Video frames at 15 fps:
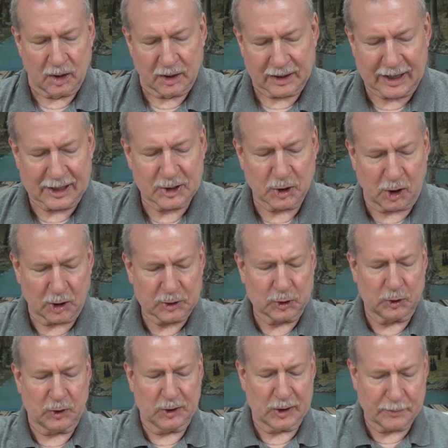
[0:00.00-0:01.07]
Okay, I talked
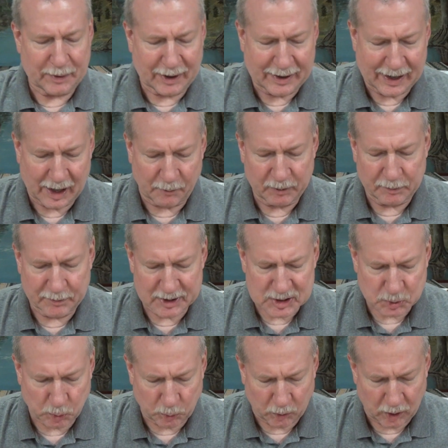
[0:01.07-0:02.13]
earlier about how we
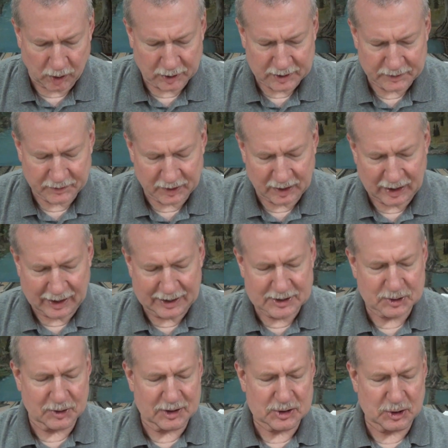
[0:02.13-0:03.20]
must walk in the light.
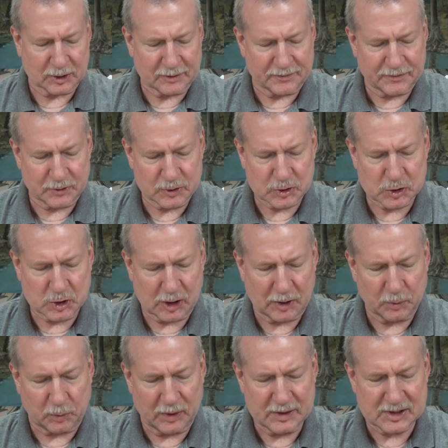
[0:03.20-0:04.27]
So let's look at 1
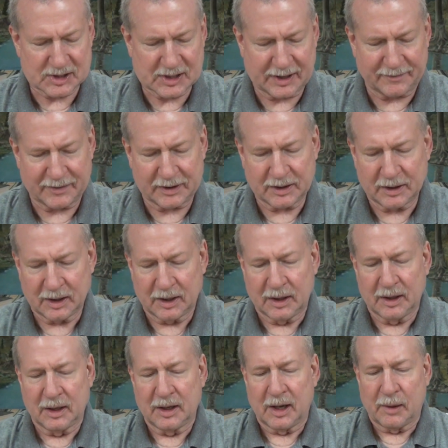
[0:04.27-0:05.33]
John 1 7.
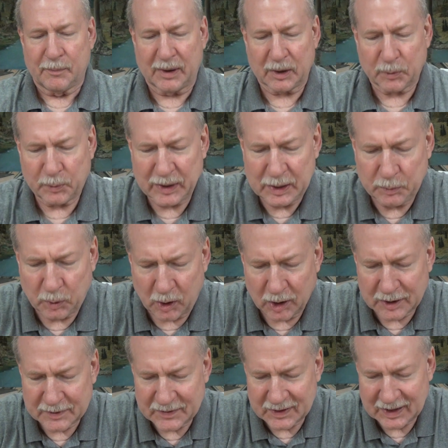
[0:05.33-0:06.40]
But if we
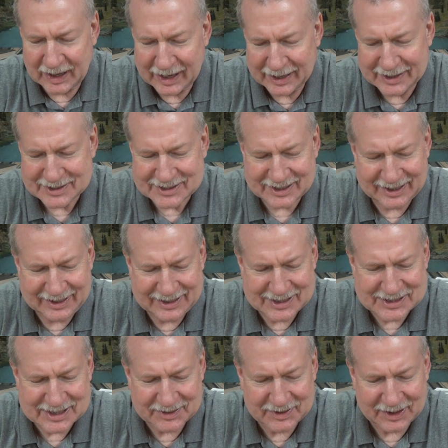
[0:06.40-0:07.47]
walk in the light as he
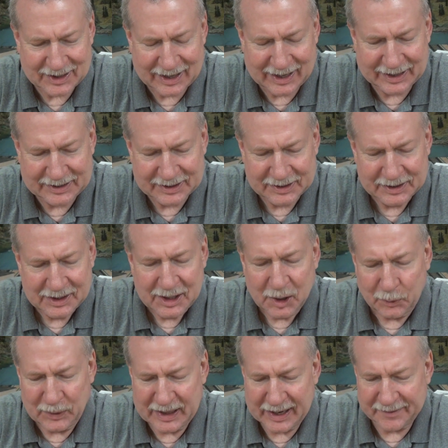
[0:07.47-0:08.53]
is in the light,
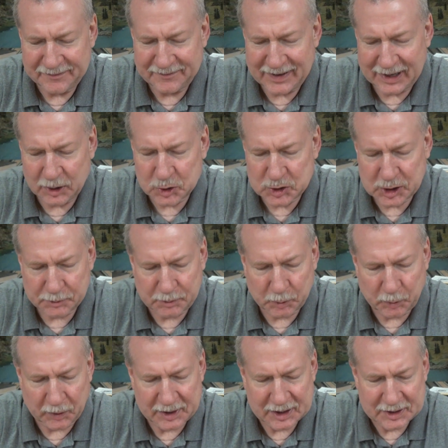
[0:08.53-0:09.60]
we have fellowship with
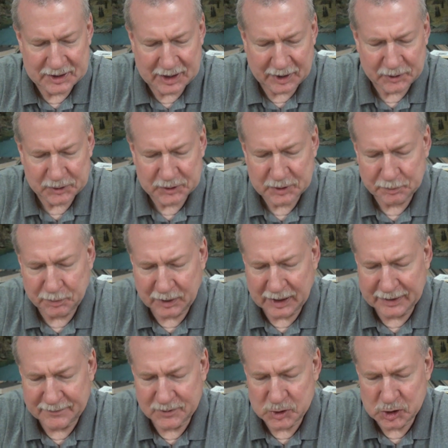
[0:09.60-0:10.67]
one another, and the
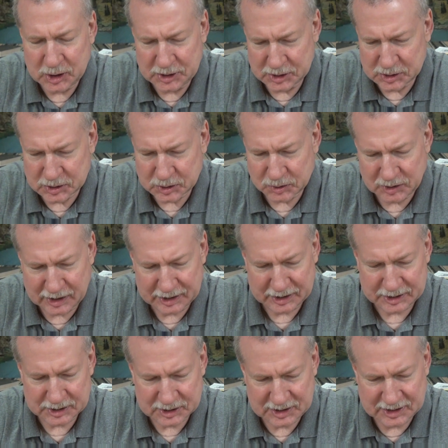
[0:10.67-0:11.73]
blood of Jesus
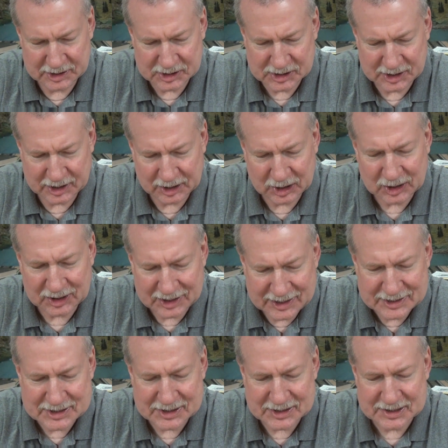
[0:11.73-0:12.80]
Christ, his son,
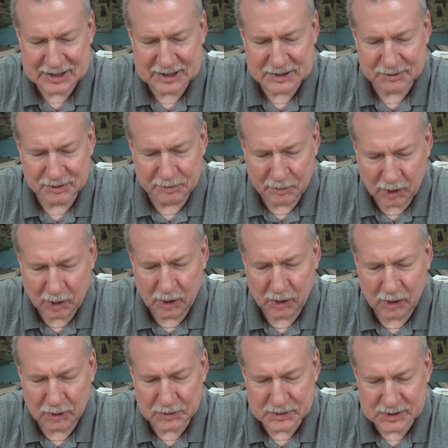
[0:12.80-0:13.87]
cleanses us from
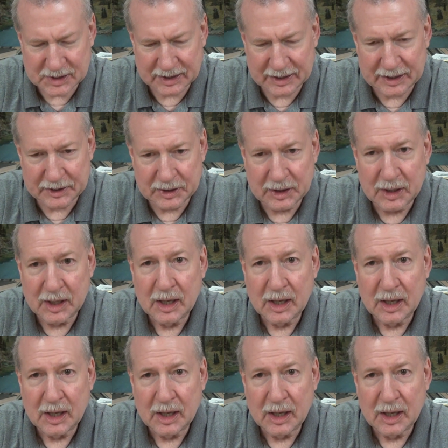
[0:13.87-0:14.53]
all sin.